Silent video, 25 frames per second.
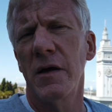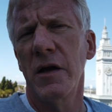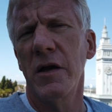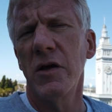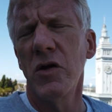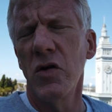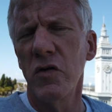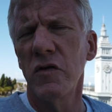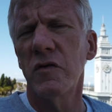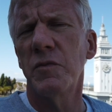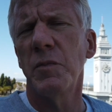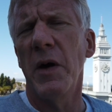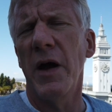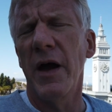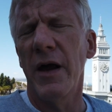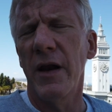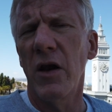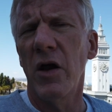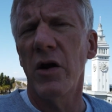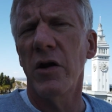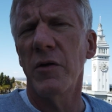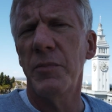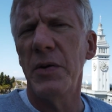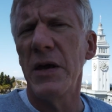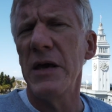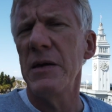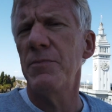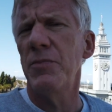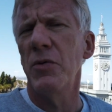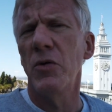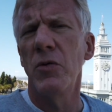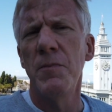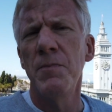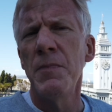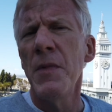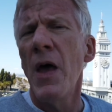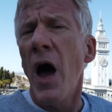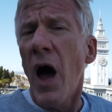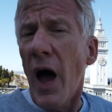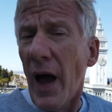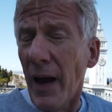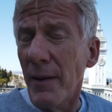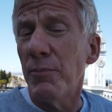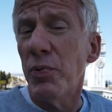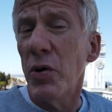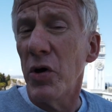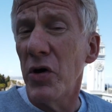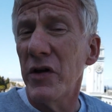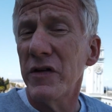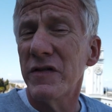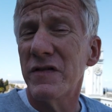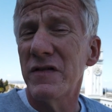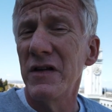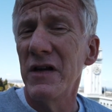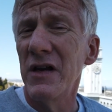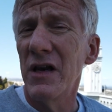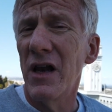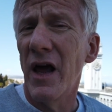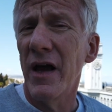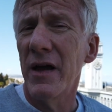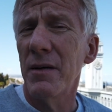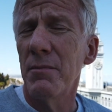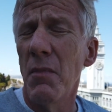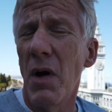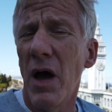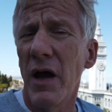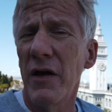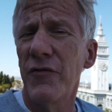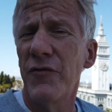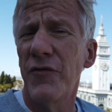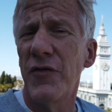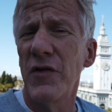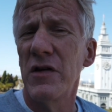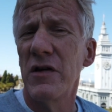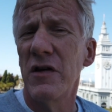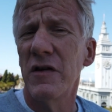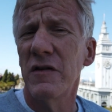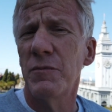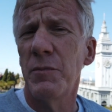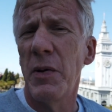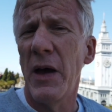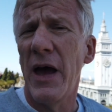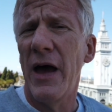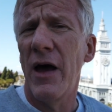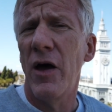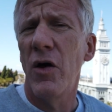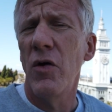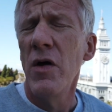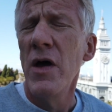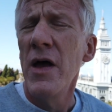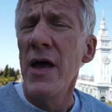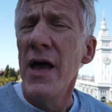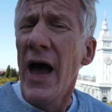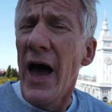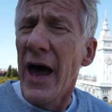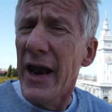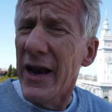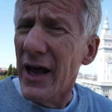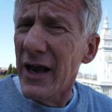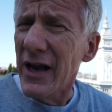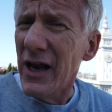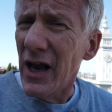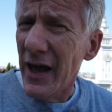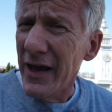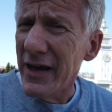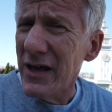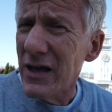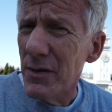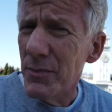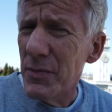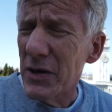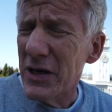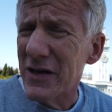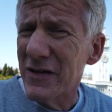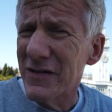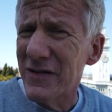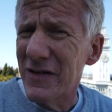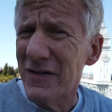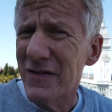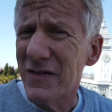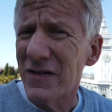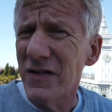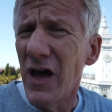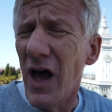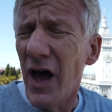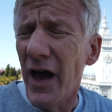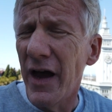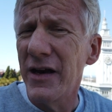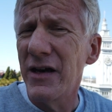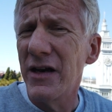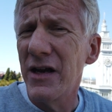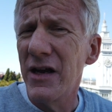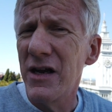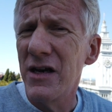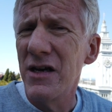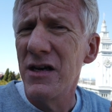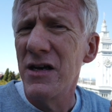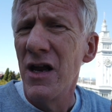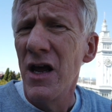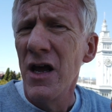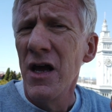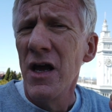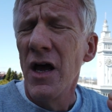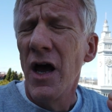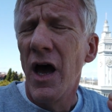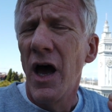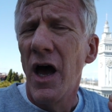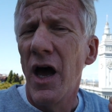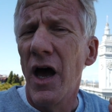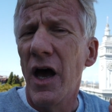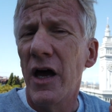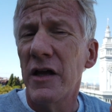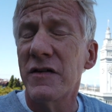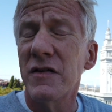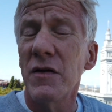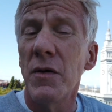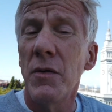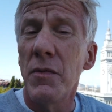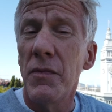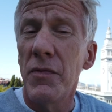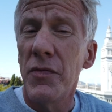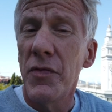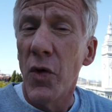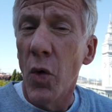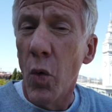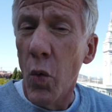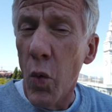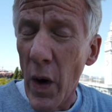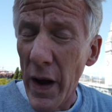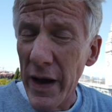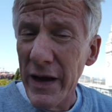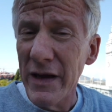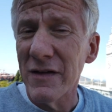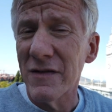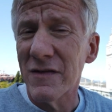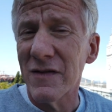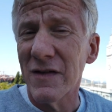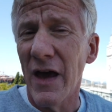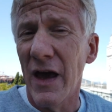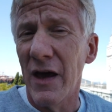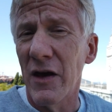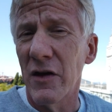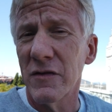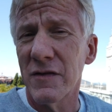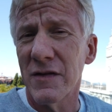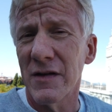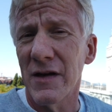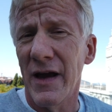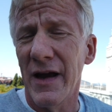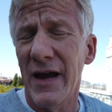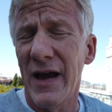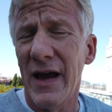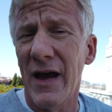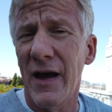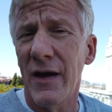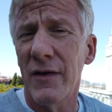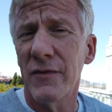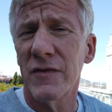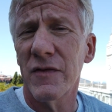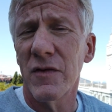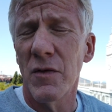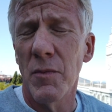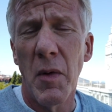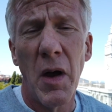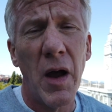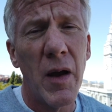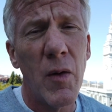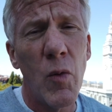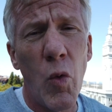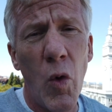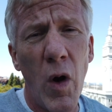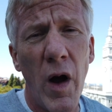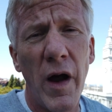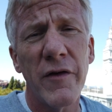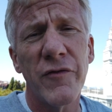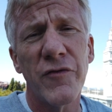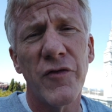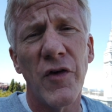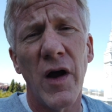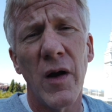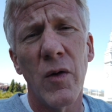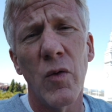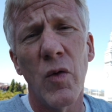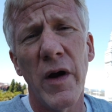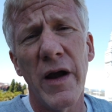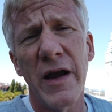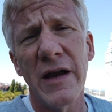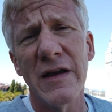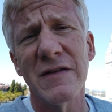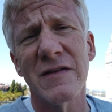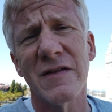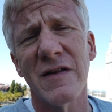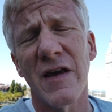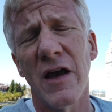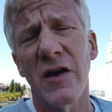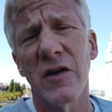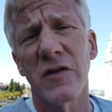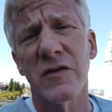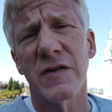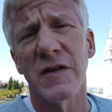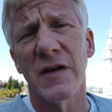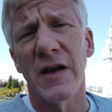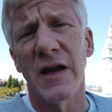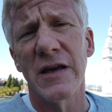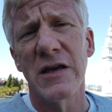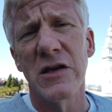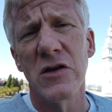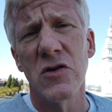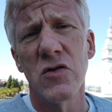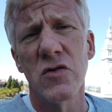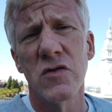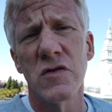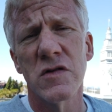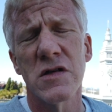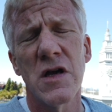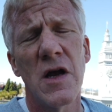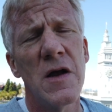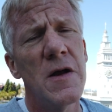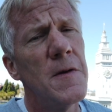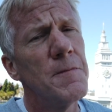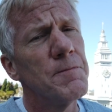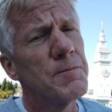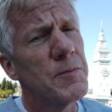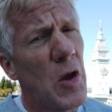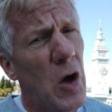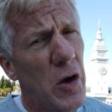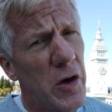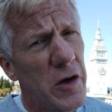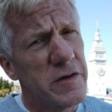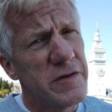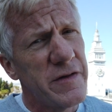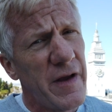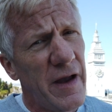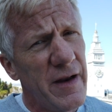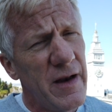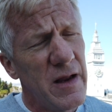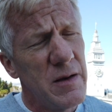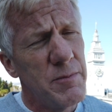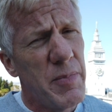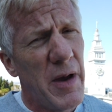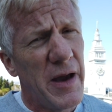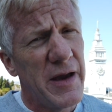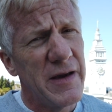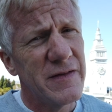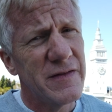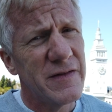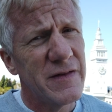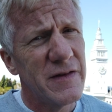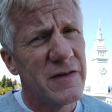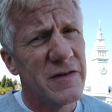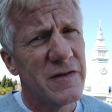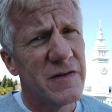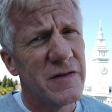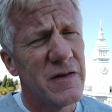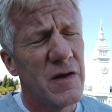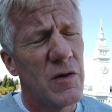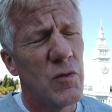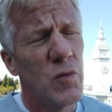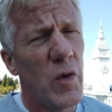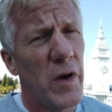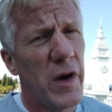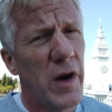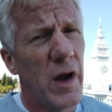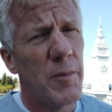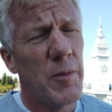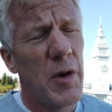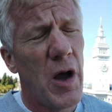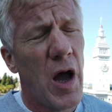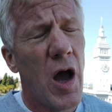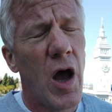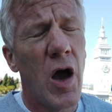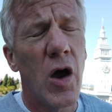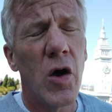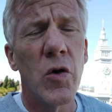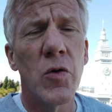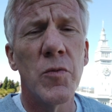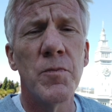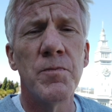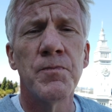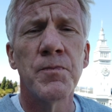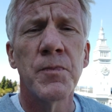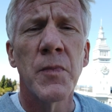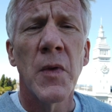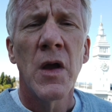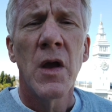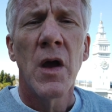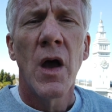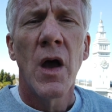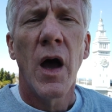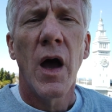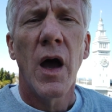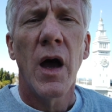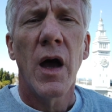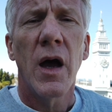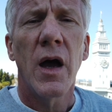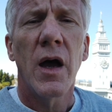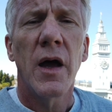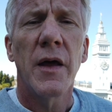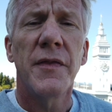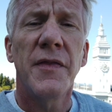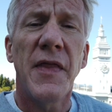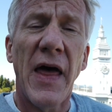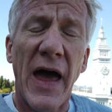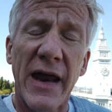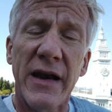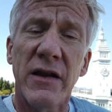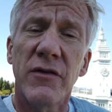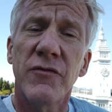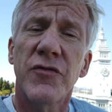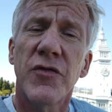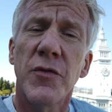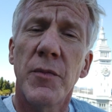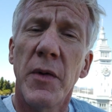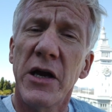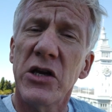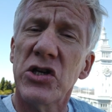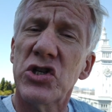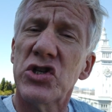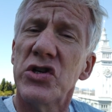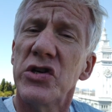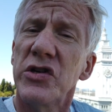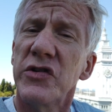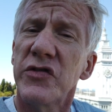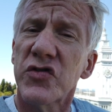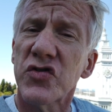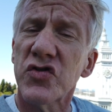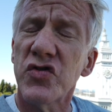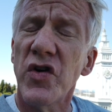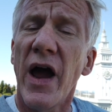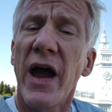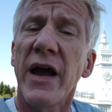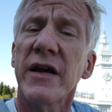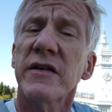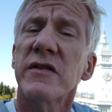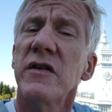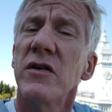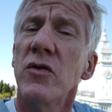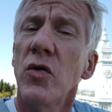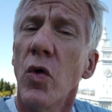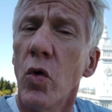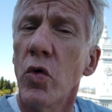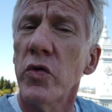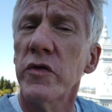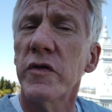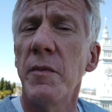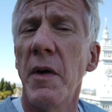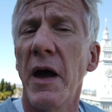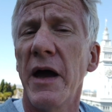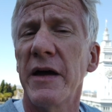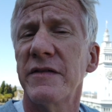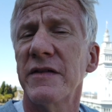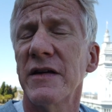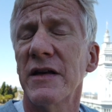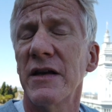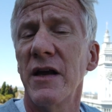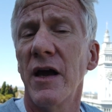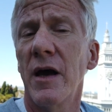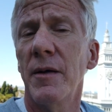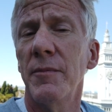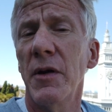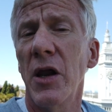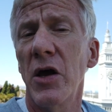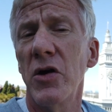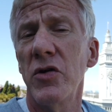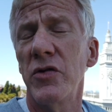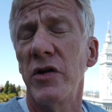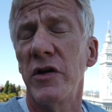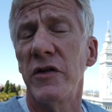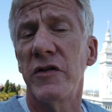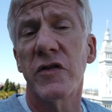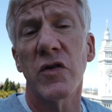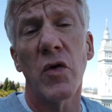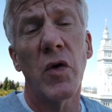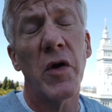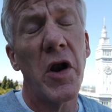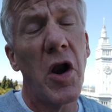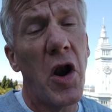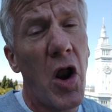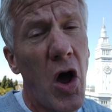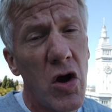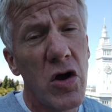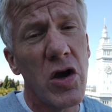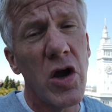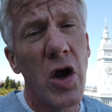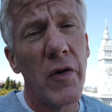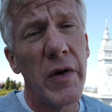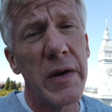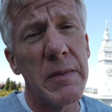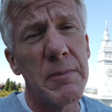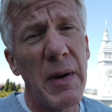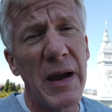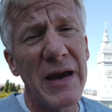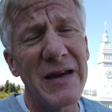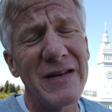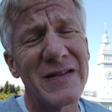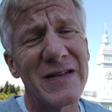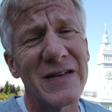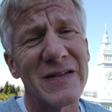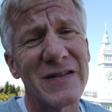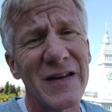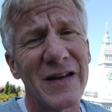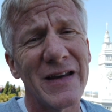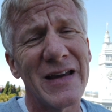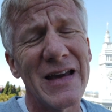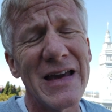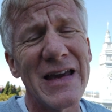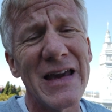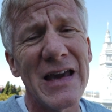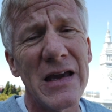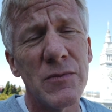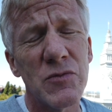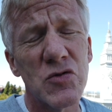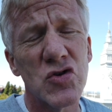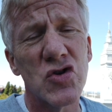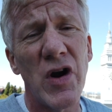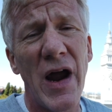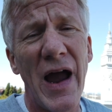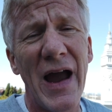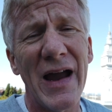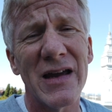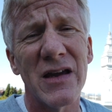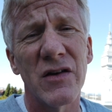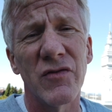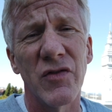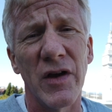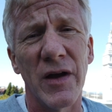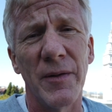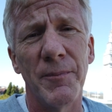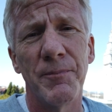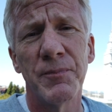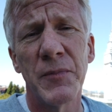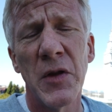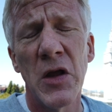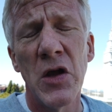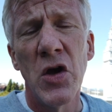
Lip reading: used by a lot of people. I personally like MyFitnessPal, and I like it because it's tied in to the weighing scales that I have. So my Wi-Fi weighing scales that I use on a daily basis when I'm at home, that information is tracked and automatically uploaded. So on an ongoing basis, I can keep track of it.